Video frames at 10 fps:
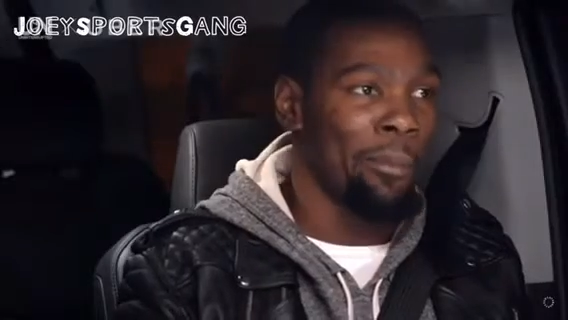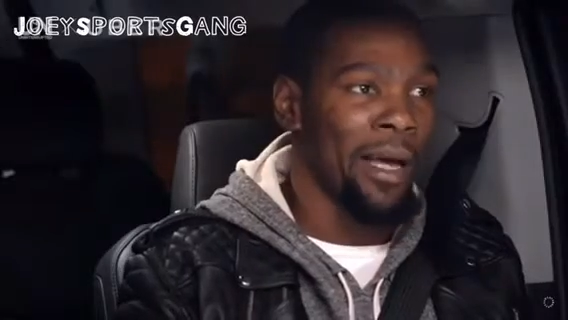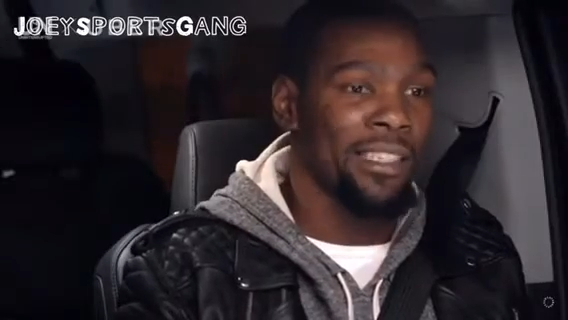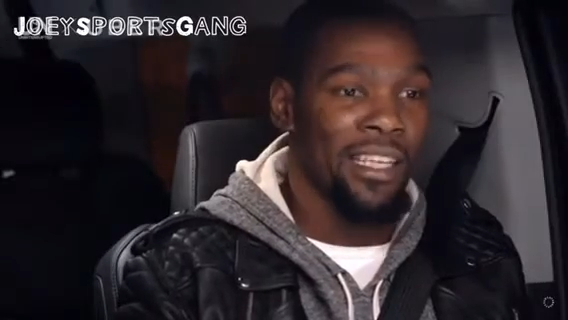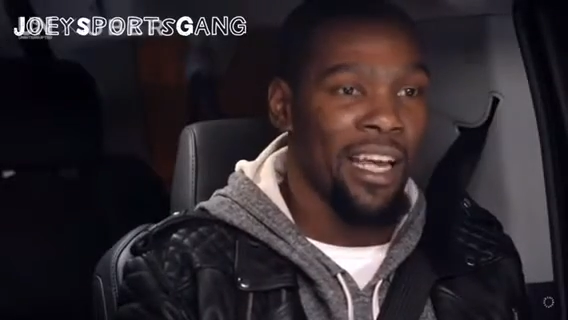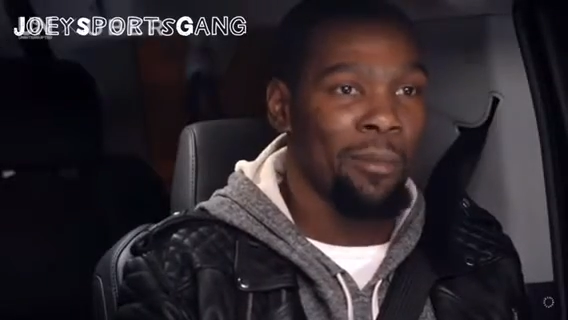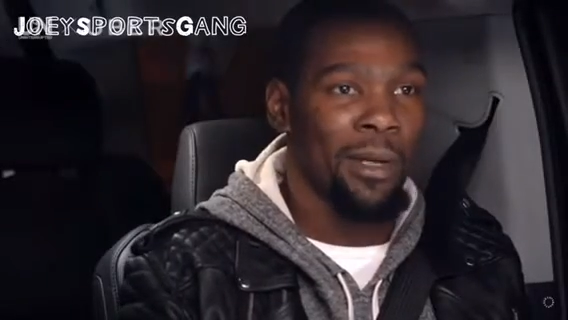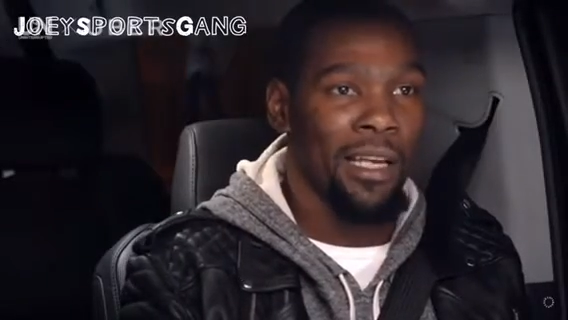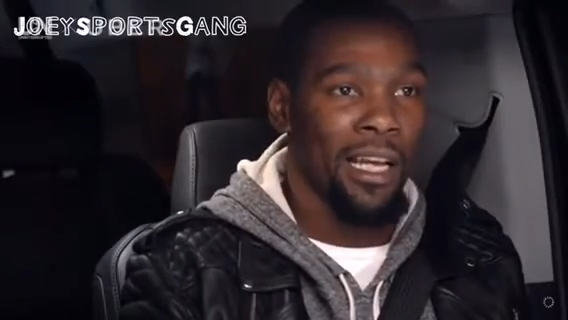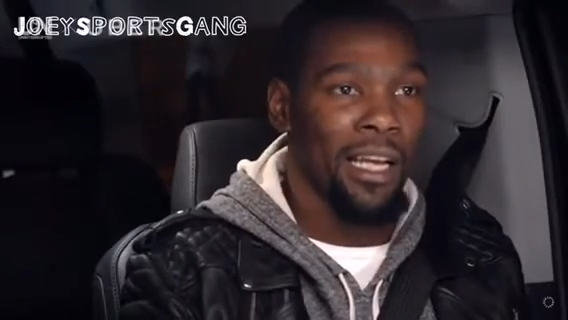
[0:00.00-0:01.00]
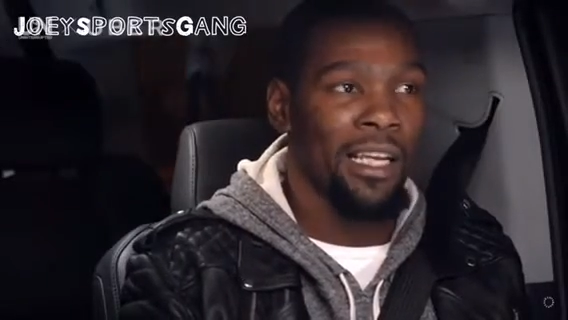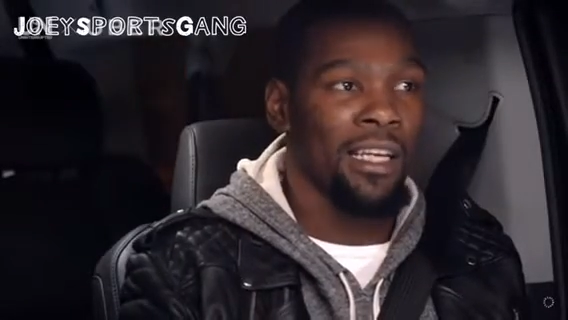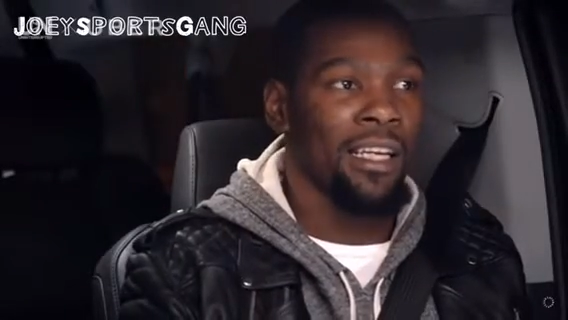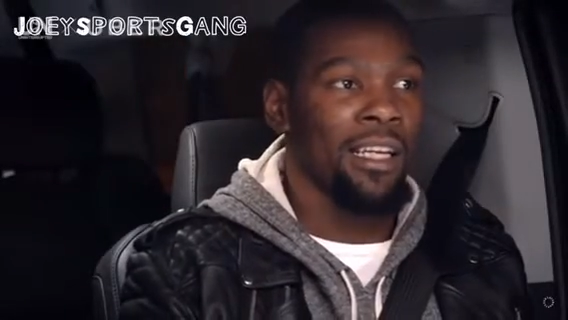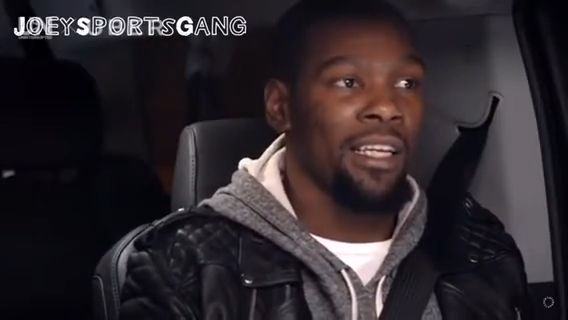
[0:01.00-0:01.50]
Look at the snake. Like,
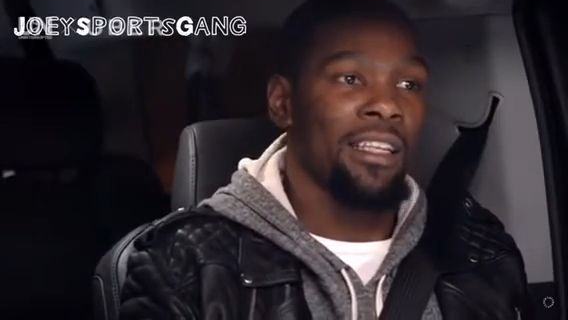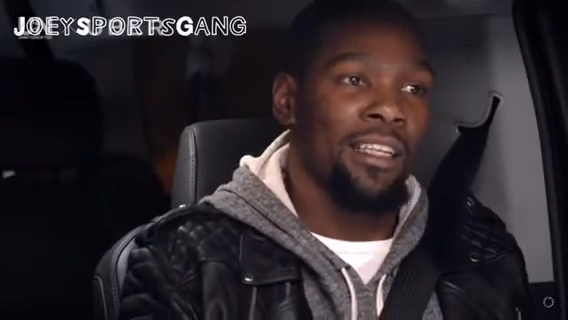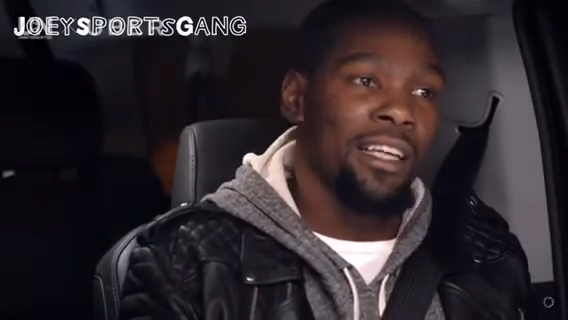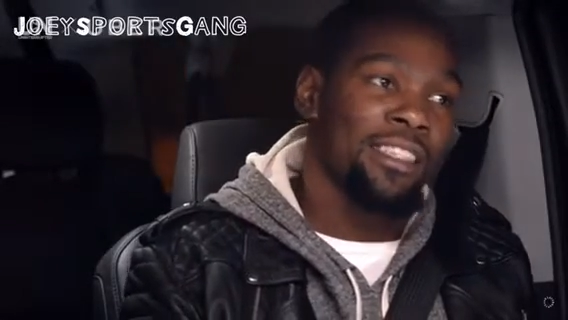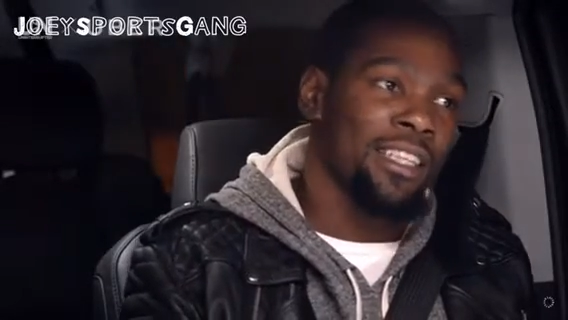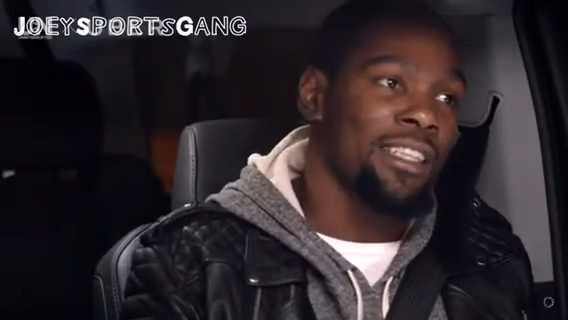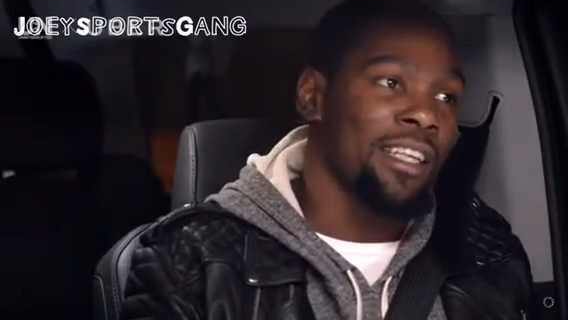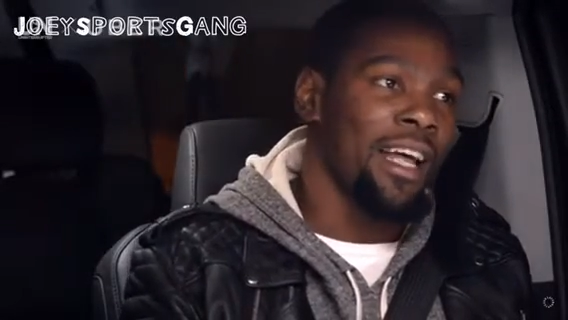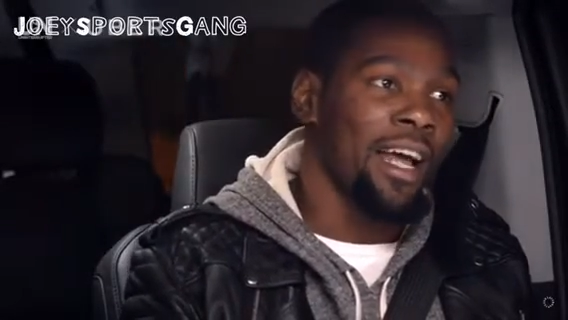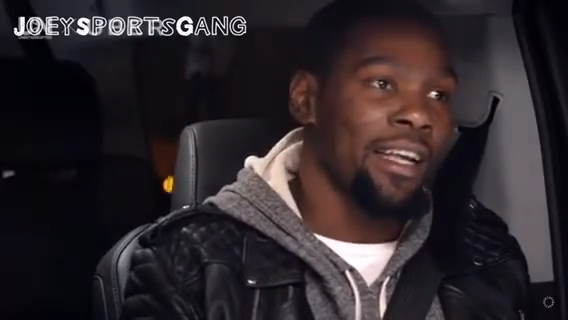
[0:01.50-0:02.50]
that's the king.